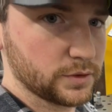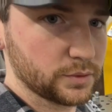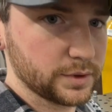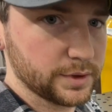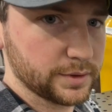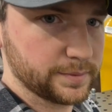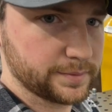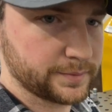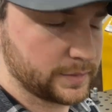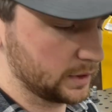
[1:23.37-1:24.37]
the rear,
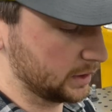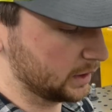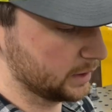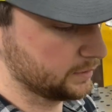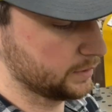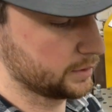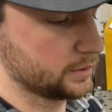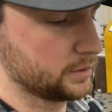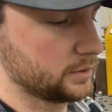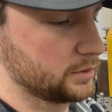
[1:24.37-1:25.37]
I took
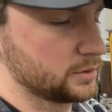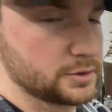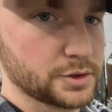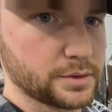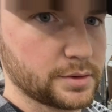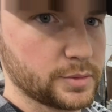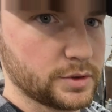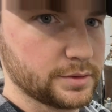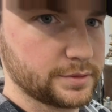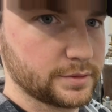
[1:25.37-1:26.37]
shoulder
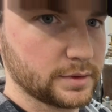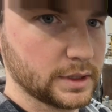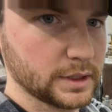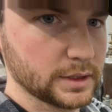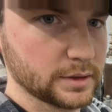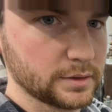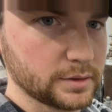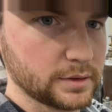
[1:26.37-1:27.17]
bolts and